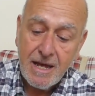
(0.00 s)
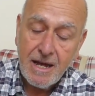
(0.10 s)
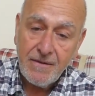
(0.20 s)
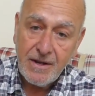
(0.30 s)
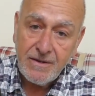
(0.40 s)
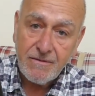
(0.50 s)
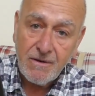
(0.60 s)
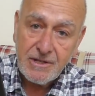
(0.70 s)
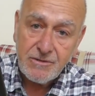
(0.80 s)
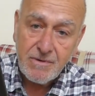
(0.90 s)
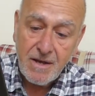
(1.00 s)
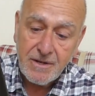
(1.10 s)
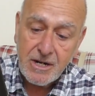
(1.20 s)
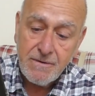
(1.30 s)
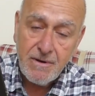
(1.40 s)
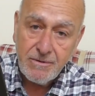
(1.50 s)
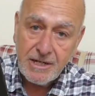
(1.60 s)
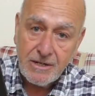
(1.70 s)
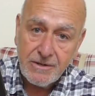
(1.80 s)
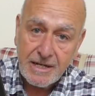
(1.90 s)
and then you've got this rather
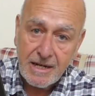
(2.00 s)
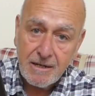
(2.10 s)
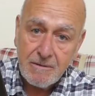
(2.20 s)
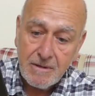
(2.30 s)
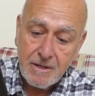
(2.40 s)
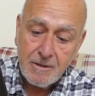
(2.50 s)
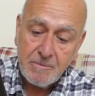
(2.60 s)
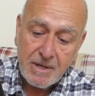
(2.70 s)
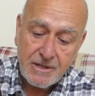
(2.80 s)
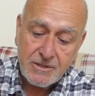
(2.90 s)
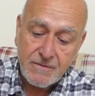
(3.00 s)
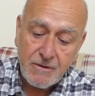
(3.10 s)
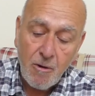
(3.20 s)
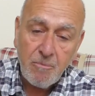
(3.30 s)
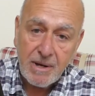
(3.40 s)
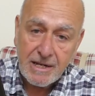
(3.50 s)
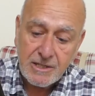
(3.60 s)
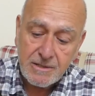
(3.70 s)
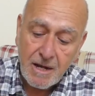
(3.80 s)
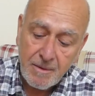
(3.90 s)
corroded looking piece of
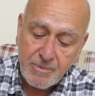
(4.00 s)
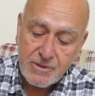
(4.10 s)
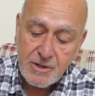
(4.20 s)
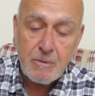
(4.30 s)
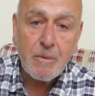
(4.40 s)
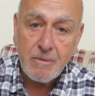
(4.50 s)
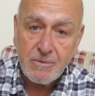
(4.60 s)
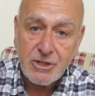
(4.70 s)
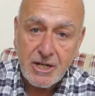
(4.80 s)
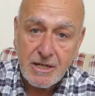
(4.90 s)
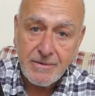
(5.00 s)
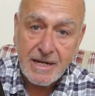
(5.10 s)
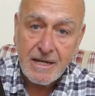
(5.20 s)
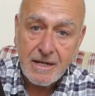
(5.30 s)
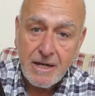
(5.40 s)
complex, I presume, machinery,